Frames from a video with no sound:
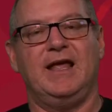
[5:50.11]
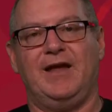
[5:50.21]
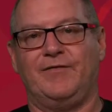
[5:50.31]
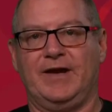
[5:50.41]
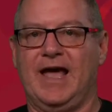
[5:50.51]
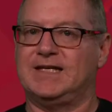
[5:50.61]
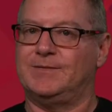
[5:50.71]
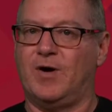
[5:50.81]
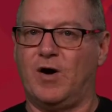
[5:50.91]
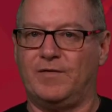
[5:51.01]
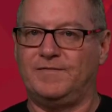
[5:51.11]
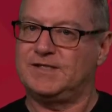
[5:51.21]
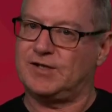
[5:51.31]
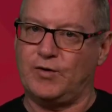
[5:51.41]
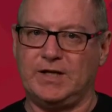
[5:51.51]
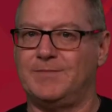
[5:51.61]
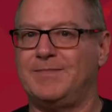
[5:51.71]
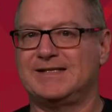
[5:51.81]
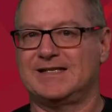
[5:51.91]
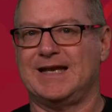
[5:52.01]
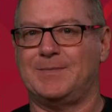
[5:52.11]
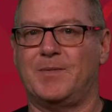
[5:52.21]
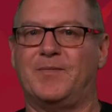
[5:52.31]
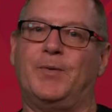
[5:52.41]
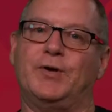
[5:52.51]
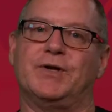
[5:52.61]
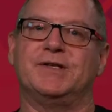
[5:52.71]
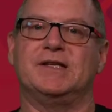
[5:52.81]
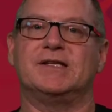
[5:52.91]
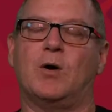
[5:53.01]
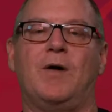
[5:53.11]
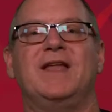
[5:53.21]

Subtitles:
Every atom of sodium has the same number of protons, and so on.